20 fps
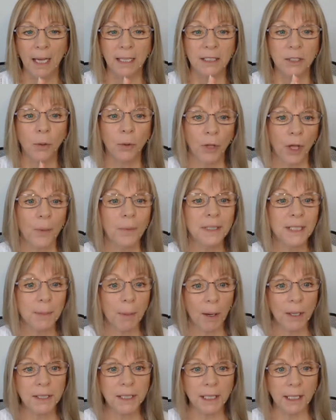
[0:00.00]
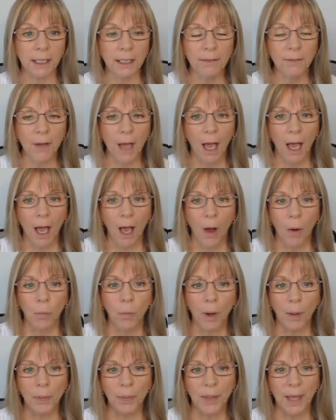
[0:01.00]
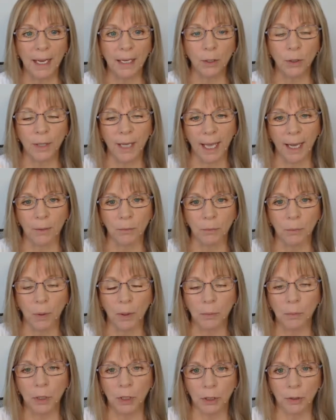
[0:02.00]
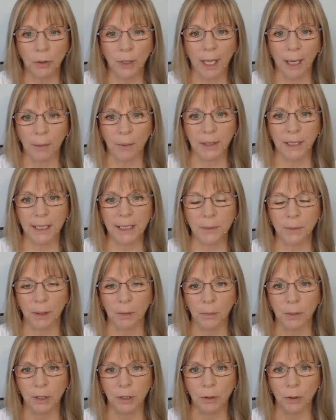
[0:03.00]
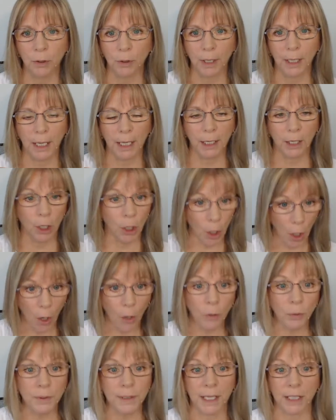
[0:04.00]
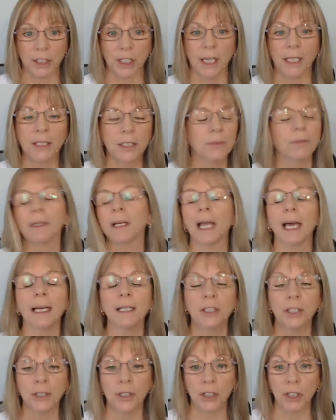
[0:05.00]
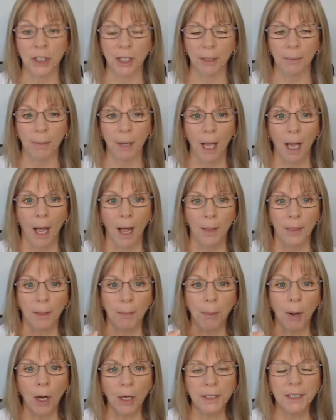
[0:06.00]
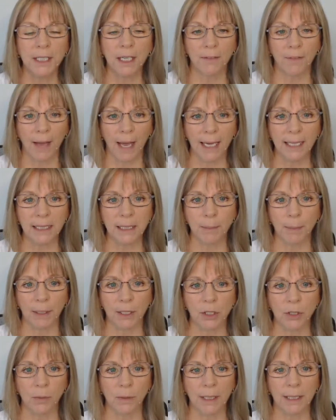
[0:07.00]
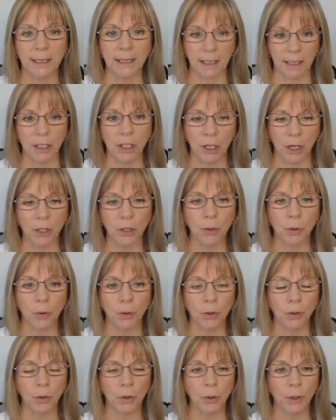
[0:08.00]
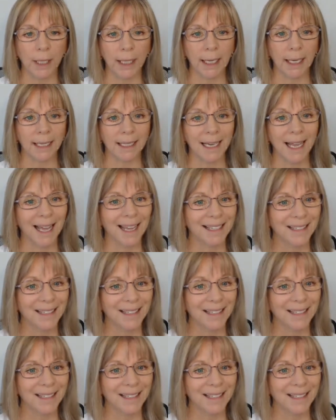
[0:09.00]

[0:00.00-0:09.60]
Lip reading: So although it's positive, what you look at with this one, when you're looking at a goal such as a relationship, the positive aspect to it is that you're looking at